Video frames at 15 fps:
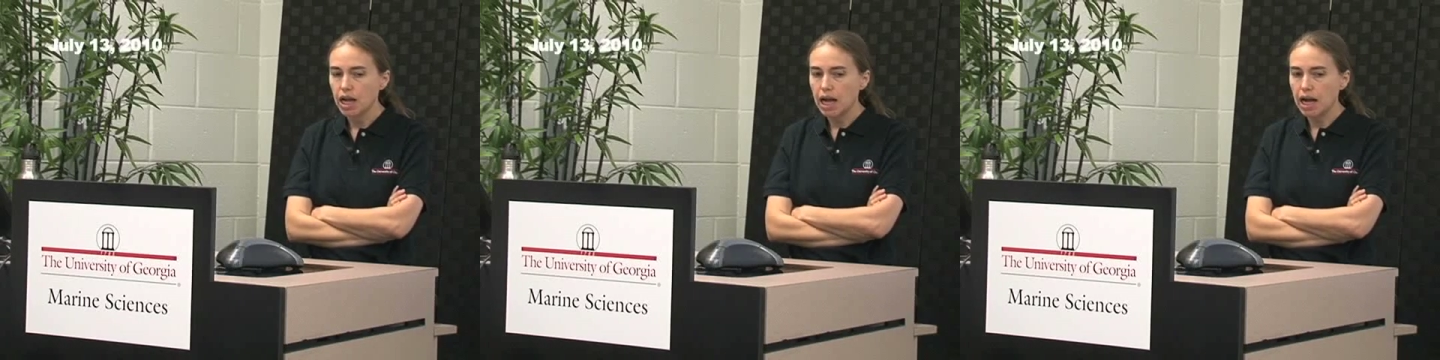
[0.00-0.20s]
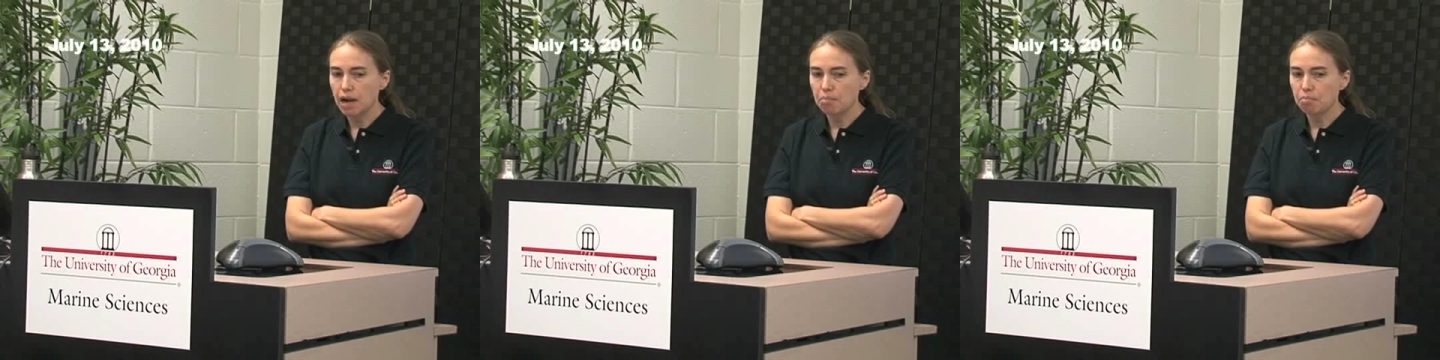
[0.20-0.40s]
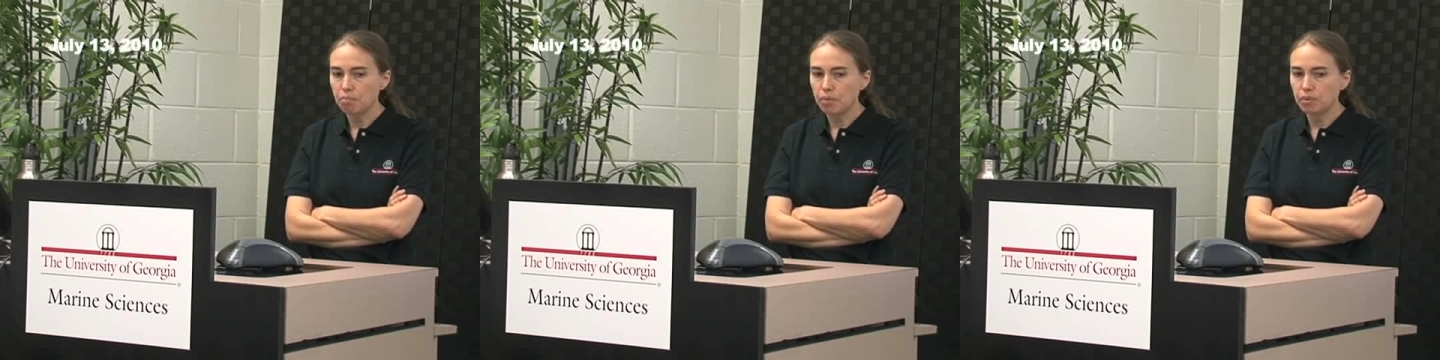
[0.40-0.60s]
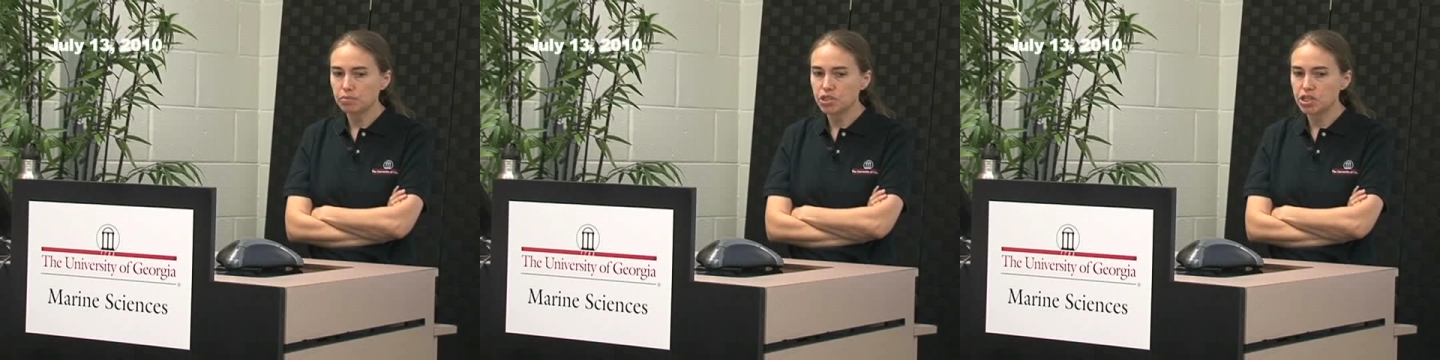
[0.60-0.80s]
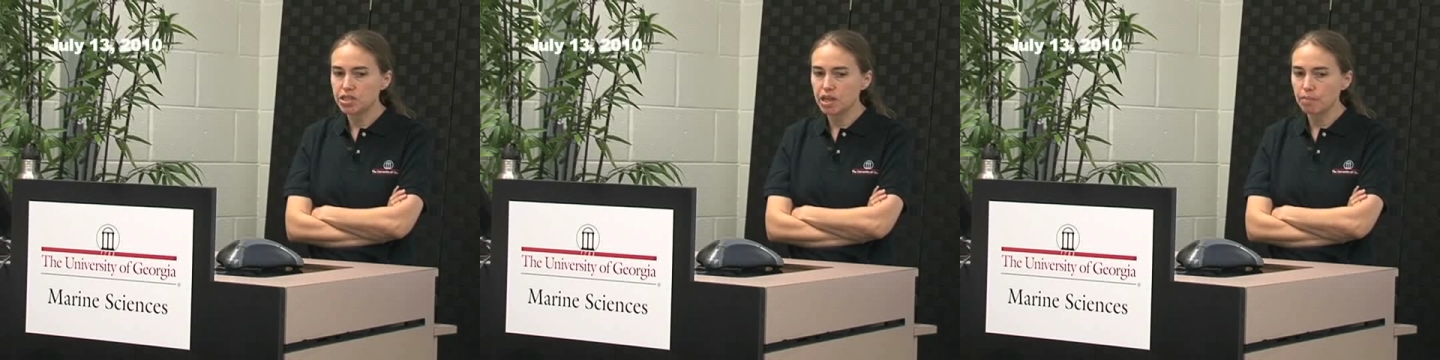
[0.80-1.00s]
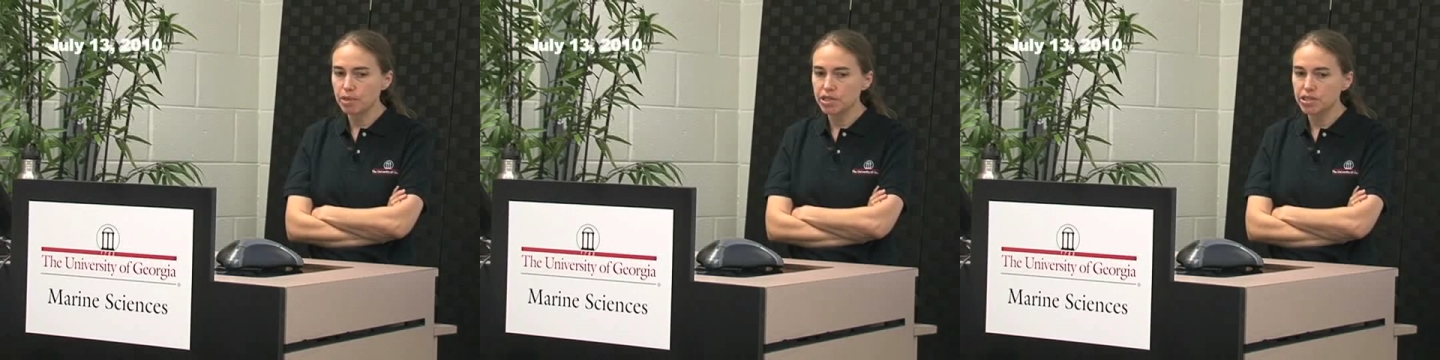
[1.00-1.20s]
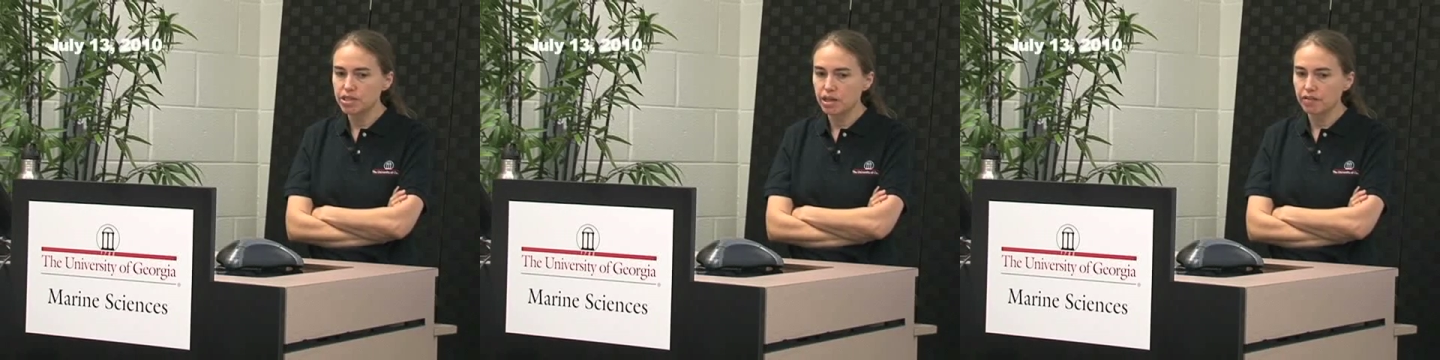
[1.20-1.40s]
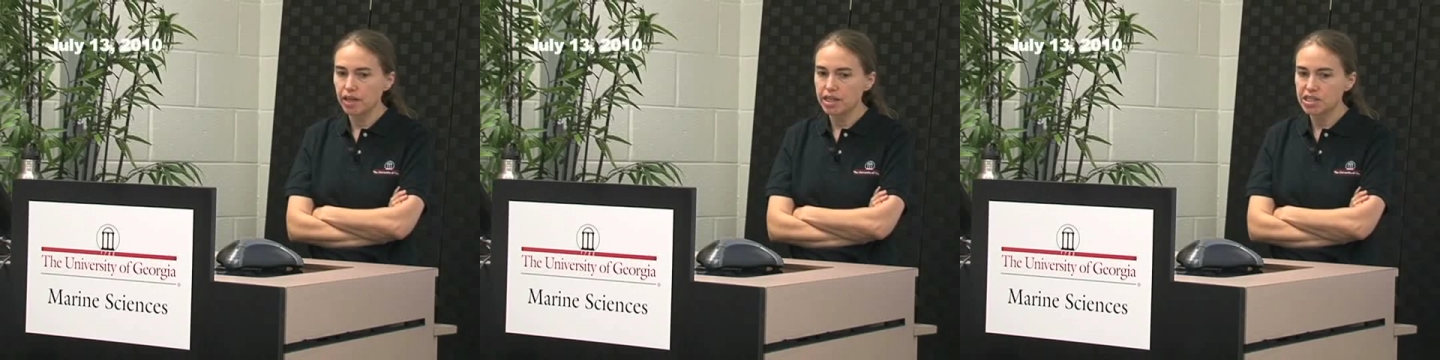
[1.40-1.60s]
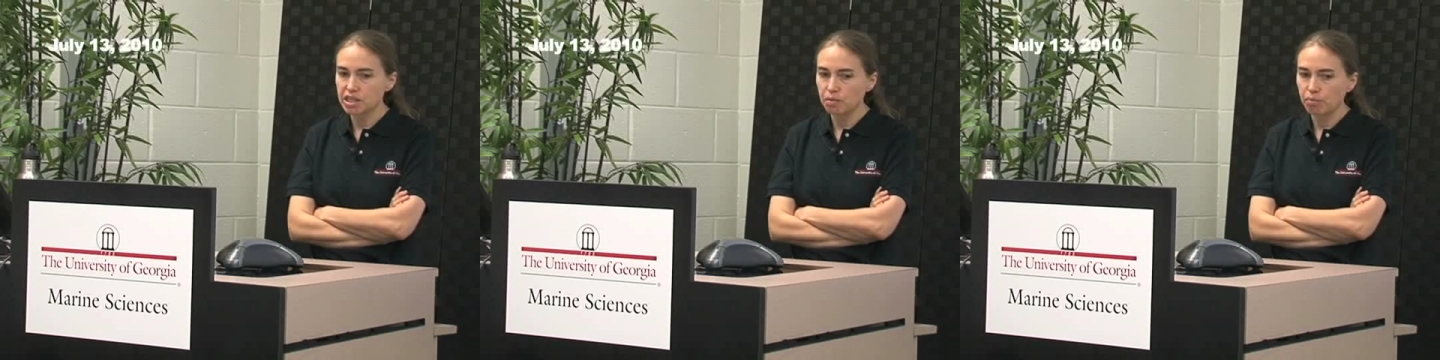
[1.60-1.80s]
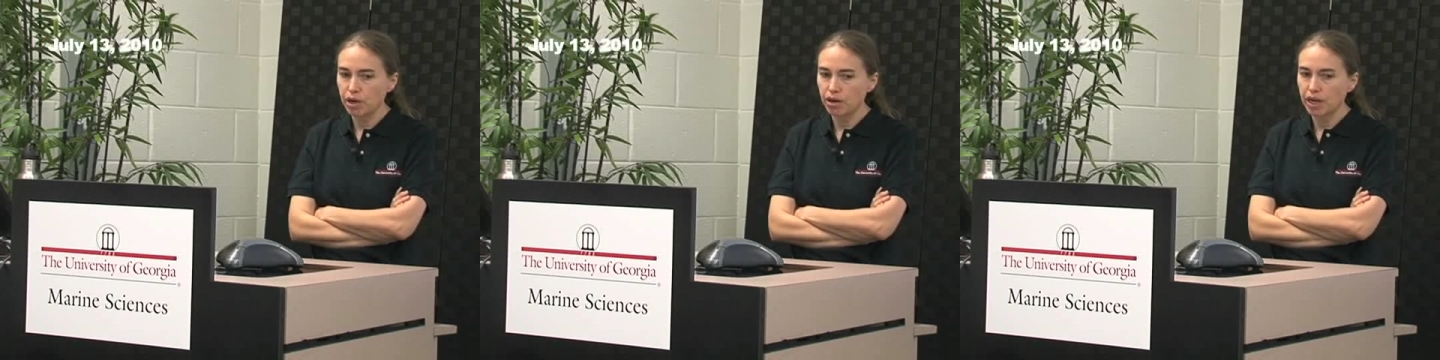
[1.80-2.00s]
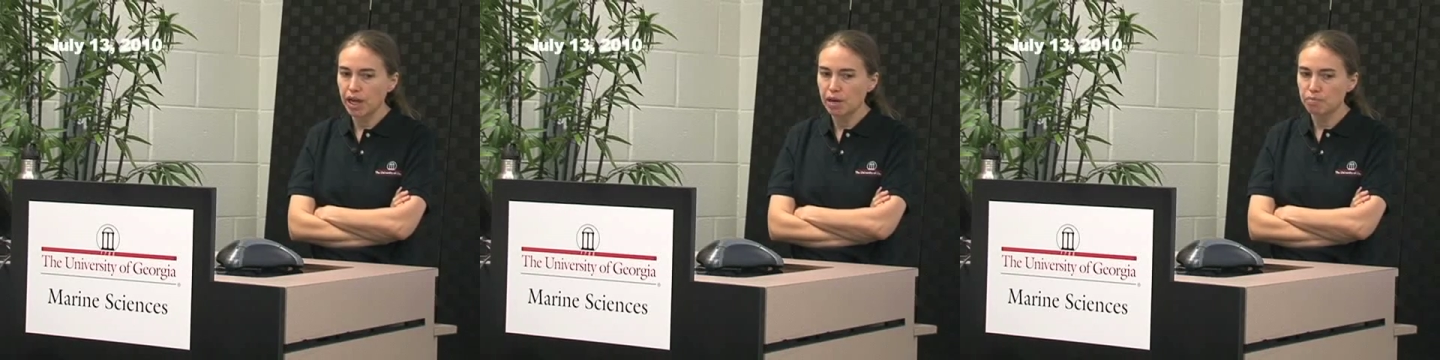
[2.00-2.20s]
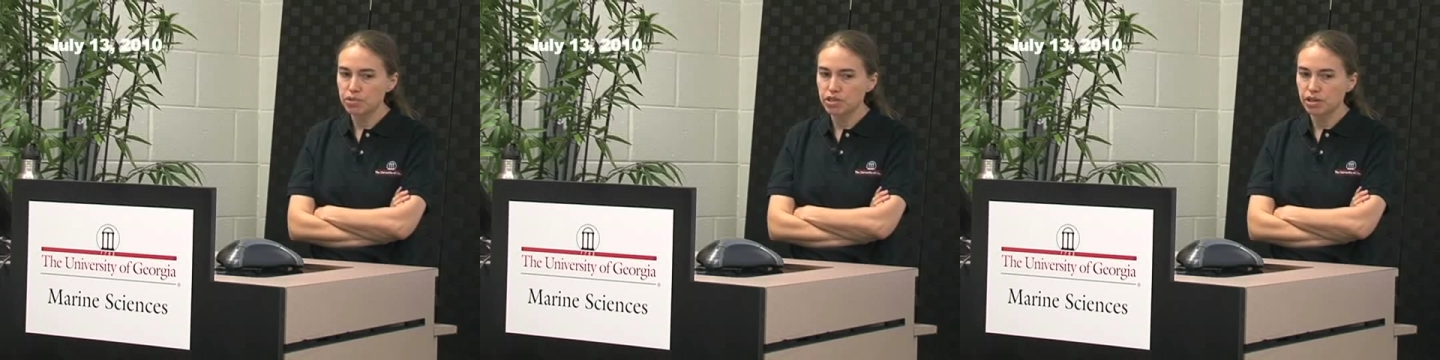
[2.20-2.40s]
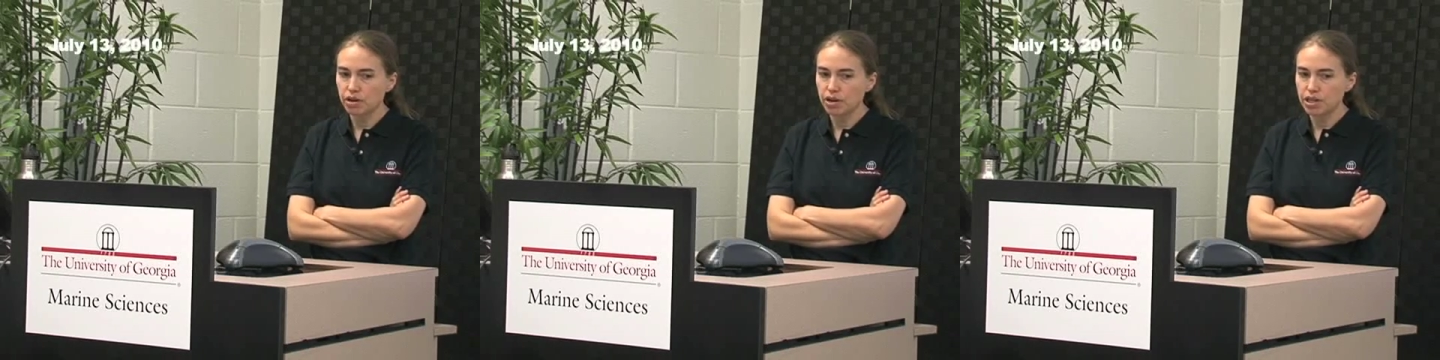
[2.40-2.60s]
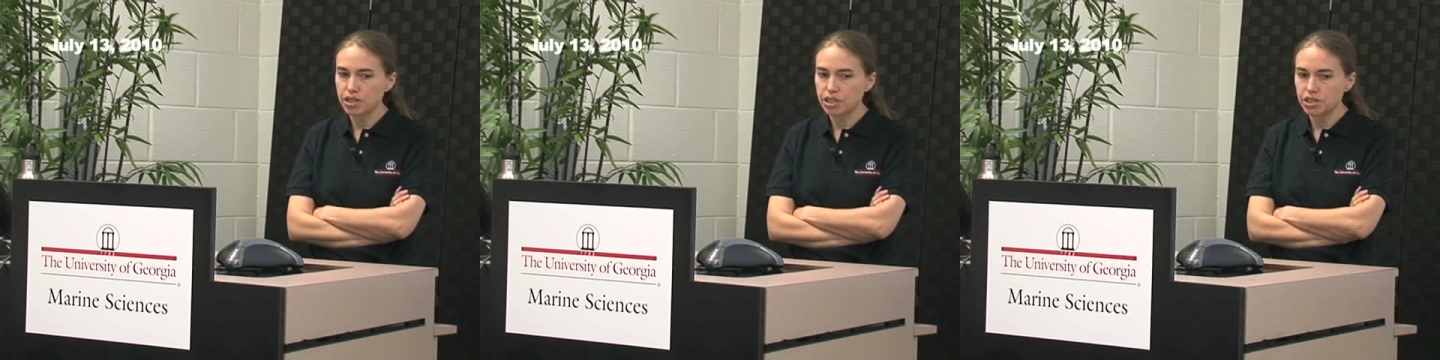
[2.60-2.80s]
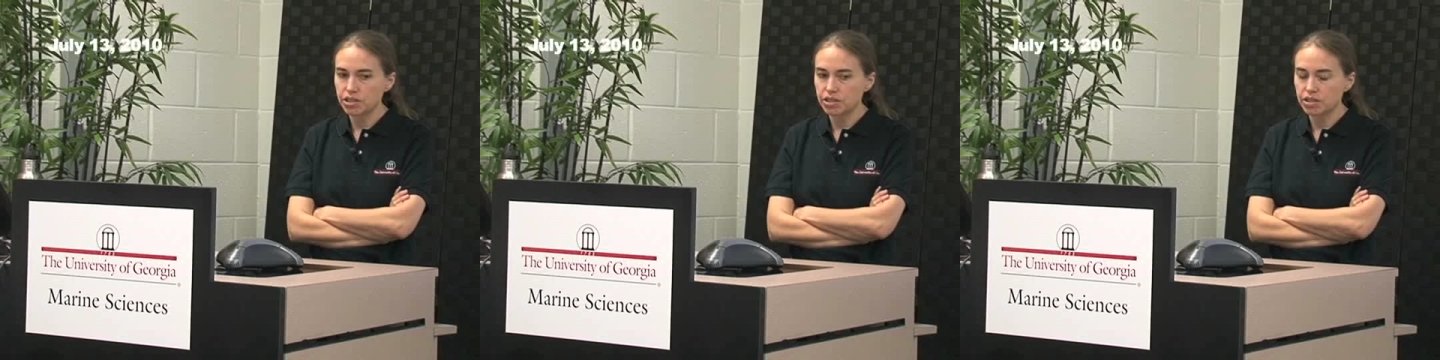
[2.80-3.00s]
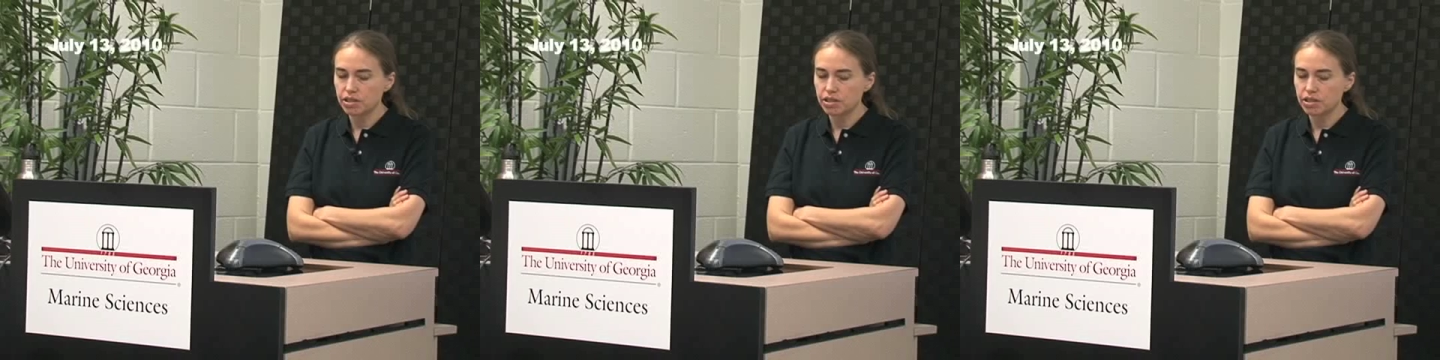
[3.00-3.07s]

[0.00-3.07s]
To some extent, that's comparing apples and oranges.